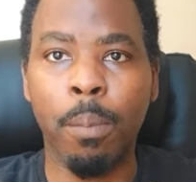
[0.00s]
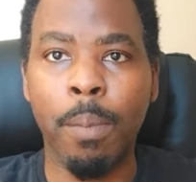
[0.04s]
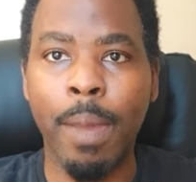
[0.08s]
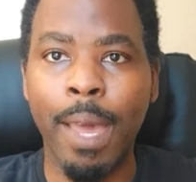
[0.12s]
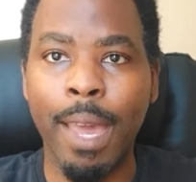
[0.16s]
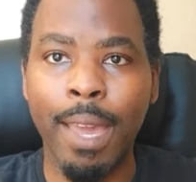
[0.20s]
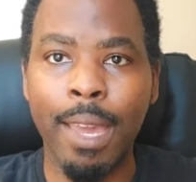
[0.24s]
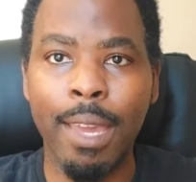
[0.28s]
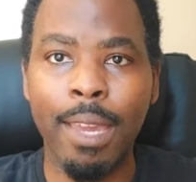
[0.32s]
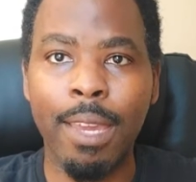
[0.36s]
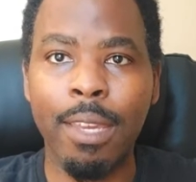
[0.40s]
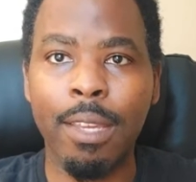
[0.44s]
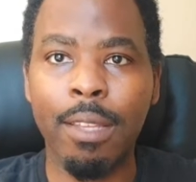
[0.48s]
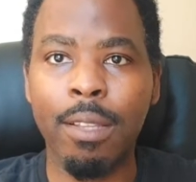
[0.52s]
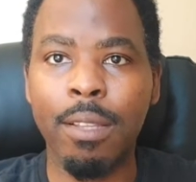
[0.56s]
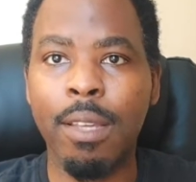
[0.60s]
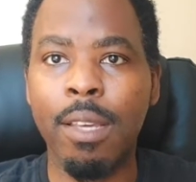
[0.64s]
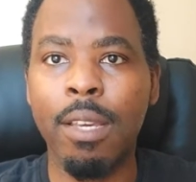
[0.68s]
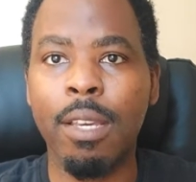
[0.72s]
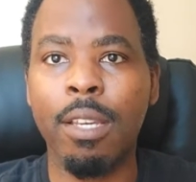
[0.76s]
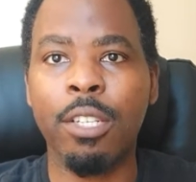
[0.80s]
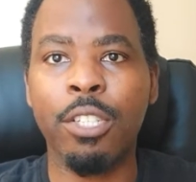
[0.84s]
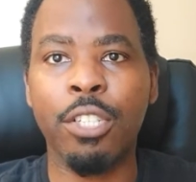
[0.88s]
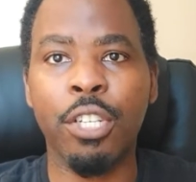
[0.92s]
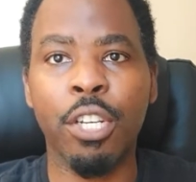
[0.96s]
pain,
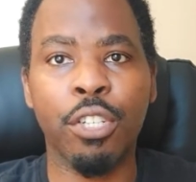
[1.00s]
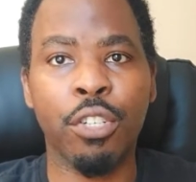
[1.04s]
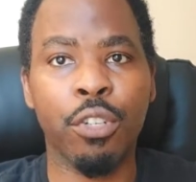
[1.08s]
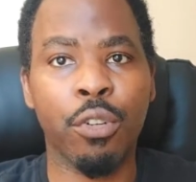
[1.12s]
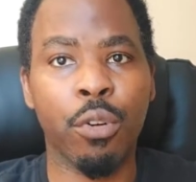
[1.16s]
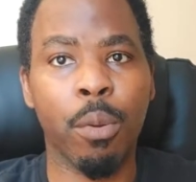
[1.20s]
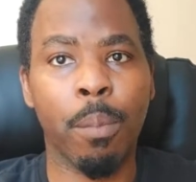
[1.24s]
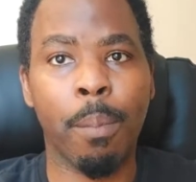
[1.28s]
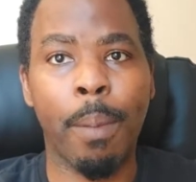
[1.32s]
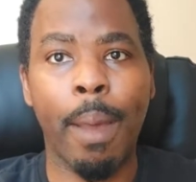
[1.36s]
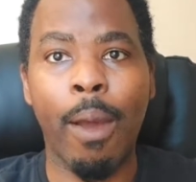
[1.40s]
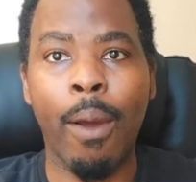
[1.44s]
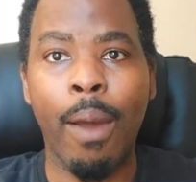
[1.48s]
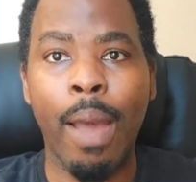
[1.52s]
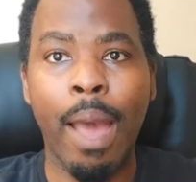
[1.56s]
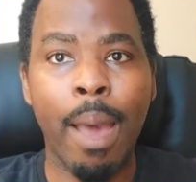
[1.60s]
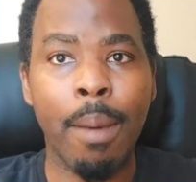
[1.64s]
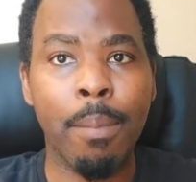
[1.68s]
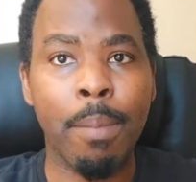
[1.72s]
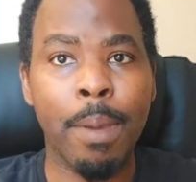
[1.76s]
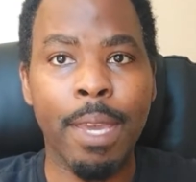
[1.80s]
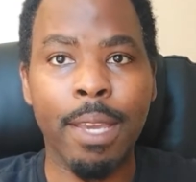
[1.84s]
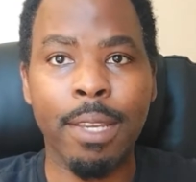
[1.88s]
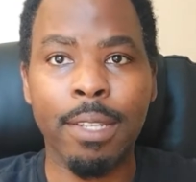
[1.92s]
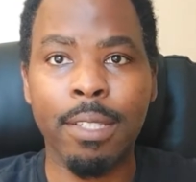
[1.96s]
changing your bowel
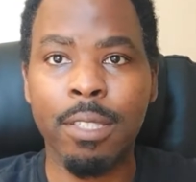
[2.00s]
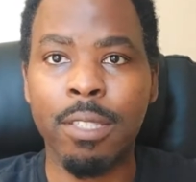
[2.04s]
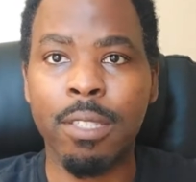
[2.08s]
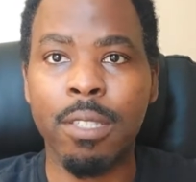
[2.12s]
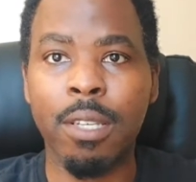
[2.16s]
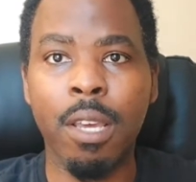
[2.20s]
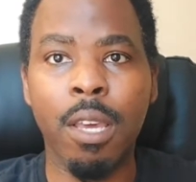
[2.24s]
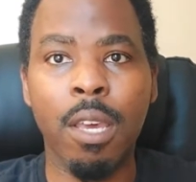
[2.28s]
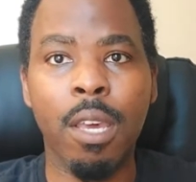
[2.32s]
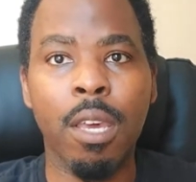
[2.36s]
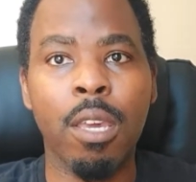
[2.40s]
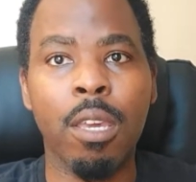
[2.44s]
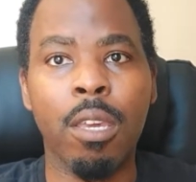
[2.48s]
habits,